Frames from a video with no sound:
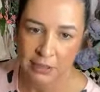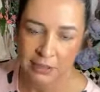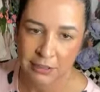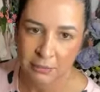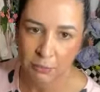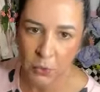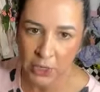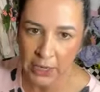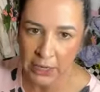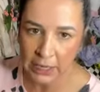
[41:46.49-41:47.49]

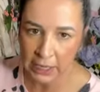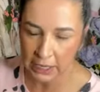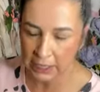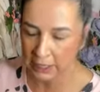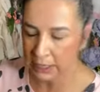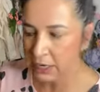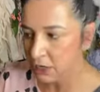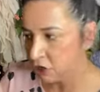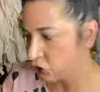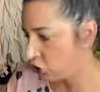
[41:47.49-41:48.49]
spring and
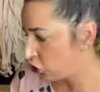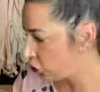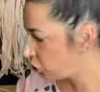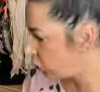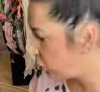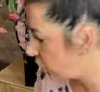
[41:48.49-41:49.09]
Easter.